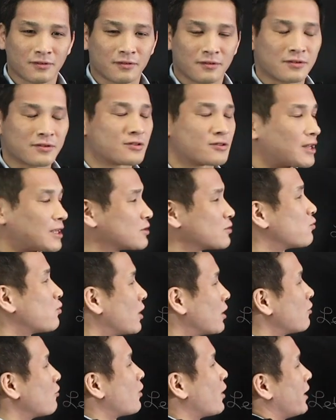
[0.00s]
So that's
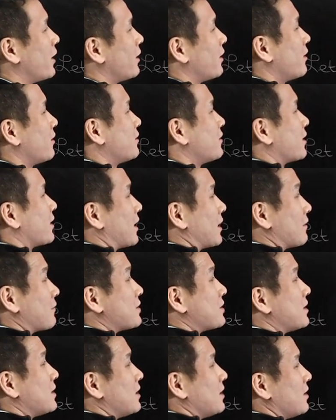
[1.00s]
one way to kind of
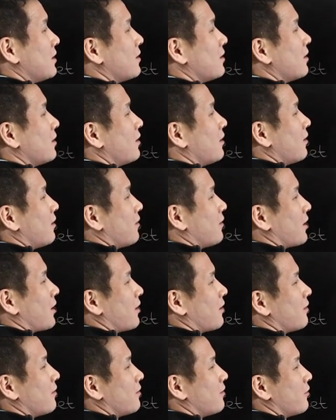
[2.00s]
see
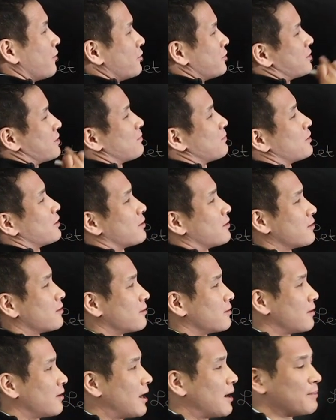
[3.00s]
that there is something
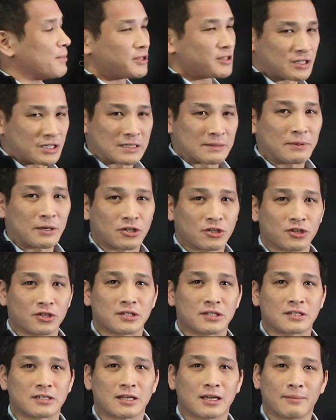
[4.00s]
a bit
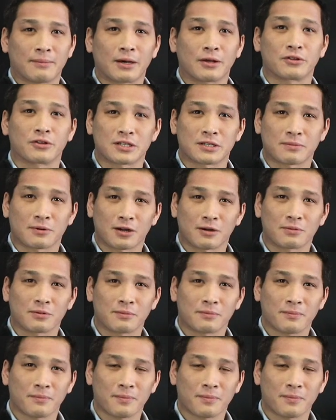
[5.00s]
suspicious about this problem.